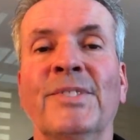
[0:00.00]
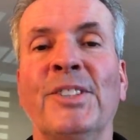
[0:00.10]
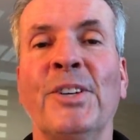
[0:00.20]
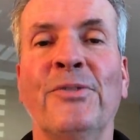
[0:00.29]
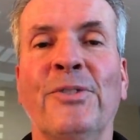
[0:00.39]

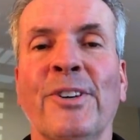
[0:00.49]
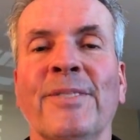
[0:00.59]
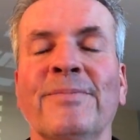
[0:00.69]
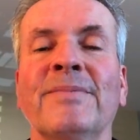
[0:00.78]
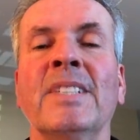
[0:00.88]
go for
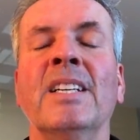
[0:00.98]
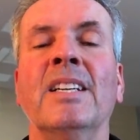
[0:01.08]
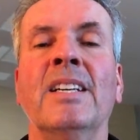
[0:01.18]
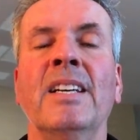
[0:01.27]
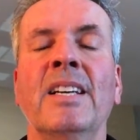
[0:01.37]
it.
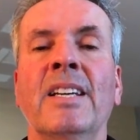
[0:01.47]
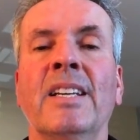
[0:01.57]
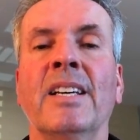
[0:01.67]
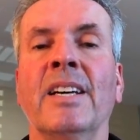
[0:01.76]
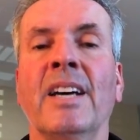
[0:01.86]

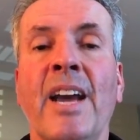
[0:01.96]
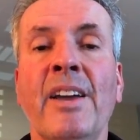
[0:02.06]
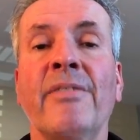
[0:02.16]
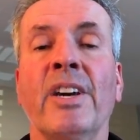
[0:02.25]
And I have